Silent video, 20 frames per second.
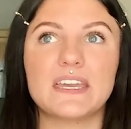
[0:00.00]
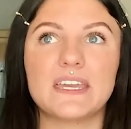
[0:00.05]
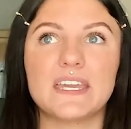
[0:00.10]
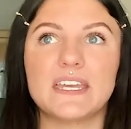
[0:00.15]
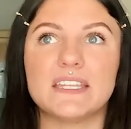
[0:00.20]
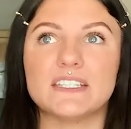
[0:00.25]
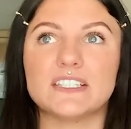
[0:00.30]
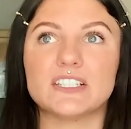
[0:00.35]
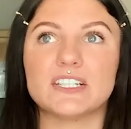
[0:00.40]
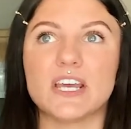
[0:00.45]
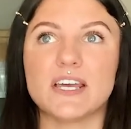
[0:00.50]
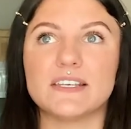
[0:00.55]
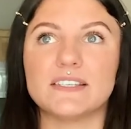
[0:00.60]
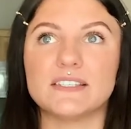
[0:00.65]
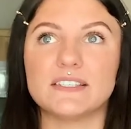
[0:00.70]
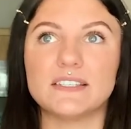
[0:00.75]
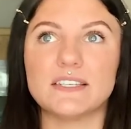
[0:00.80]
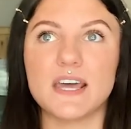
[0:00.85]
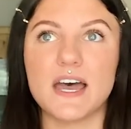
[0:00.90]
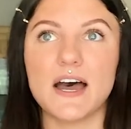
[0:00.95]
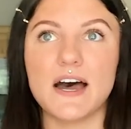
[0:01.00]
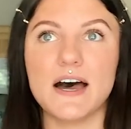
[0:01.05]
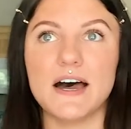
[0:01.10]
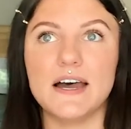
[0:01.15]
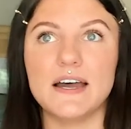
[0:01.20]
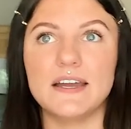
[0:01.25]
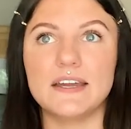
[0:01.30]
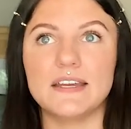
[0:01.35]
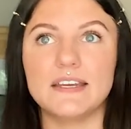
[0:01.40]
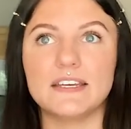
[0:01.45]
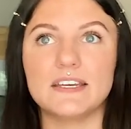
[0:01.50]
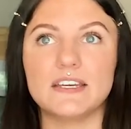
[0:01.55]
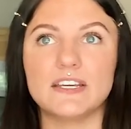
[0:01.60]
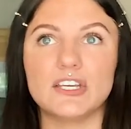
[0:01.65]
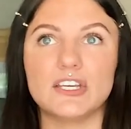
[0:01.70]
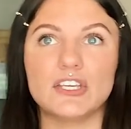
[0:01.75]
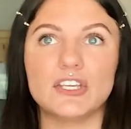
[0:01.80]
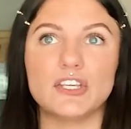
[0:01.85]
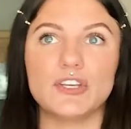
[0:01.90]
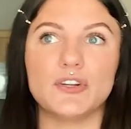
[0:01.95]
It's just,
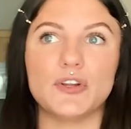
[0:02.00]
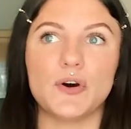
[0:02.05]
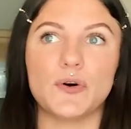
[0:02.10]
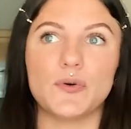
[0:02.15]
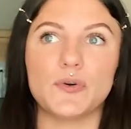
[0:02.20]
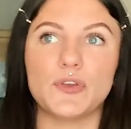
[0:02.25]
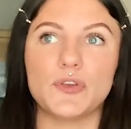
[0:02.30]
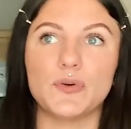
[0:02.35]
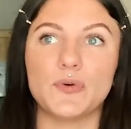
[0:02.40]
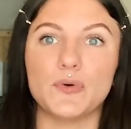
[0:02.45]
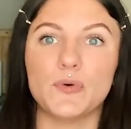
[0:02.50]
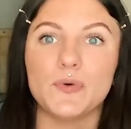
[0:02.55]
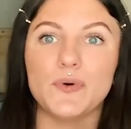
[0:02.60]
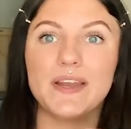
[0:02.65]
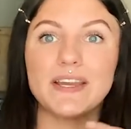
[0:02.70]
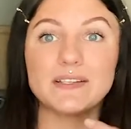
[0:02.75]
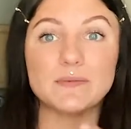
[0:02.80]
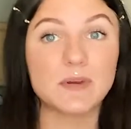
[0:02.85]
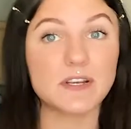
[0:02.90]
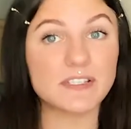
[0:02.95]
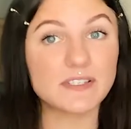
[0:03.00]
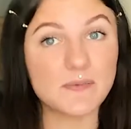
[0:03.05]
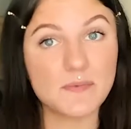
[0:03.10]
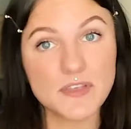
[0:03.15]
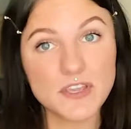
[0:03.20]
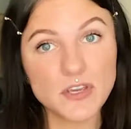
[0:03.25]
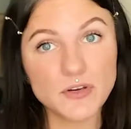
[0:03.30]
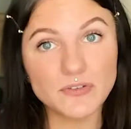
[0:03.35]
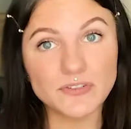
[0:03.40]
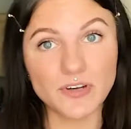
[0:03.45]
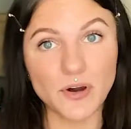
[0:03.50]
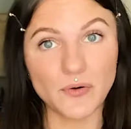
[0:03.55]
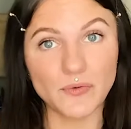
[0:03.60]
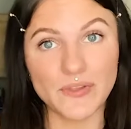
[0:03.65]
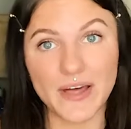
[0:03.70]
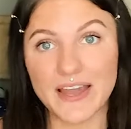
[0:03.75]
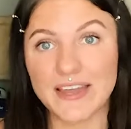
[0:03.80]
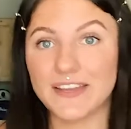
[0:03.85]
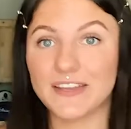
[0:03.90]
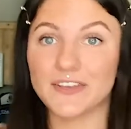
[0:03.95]
you experience something you don't
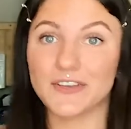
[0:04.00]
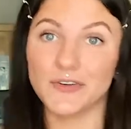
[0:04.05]
like,